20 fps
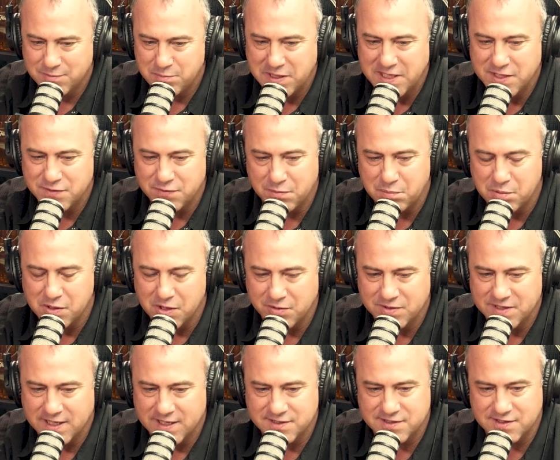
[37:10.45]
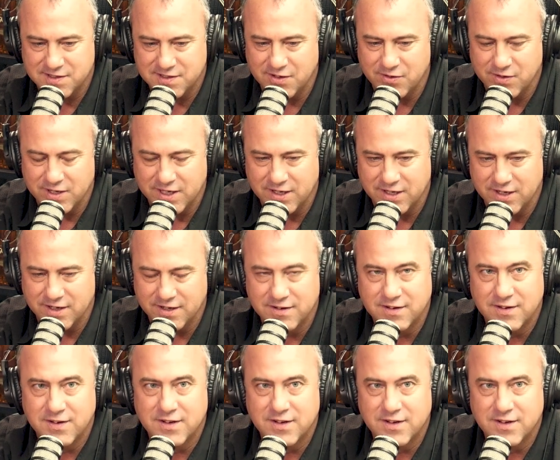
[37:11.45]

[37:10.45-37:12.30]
peaceful protests going on.